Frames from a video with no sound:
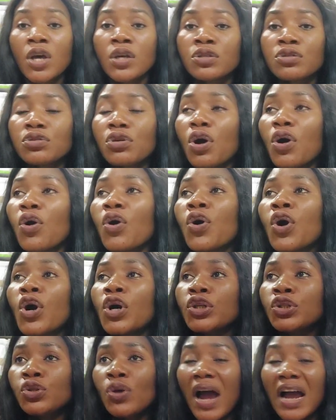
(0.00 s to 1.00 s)
So
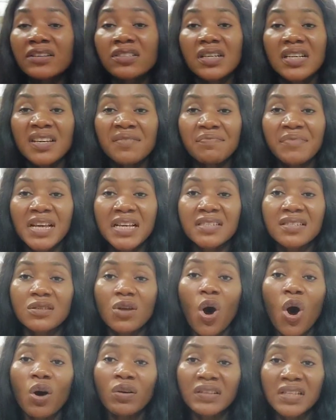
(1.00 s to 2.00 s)
you actually
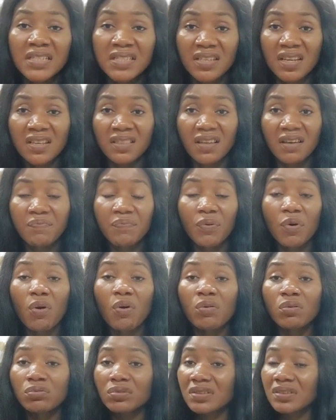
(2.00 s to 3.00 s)
mix all this in a
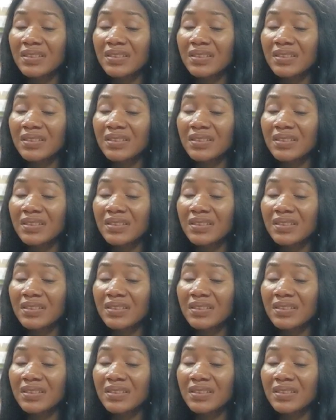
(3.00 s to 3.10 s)
bowl,